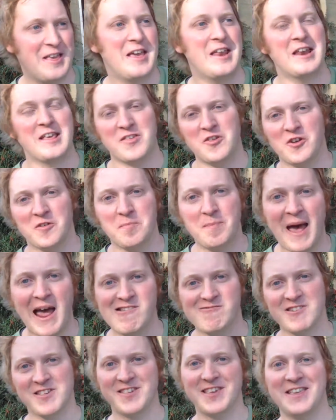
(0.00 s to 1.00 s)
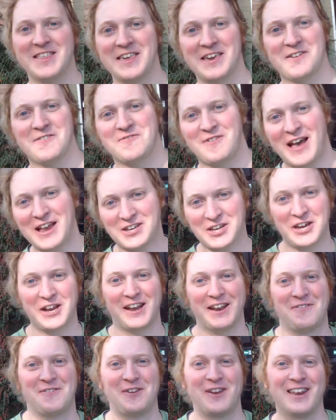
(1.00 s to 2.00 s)
in a sort of parasitic
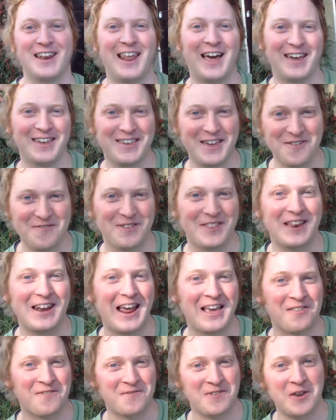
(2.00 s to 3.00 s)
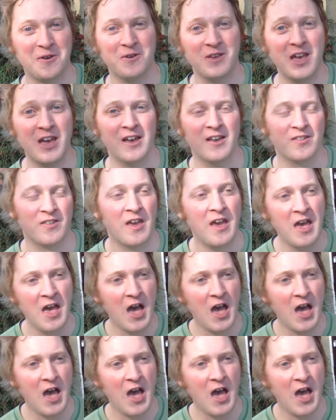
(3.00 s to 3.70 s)
fashion, if you like, over the last few years.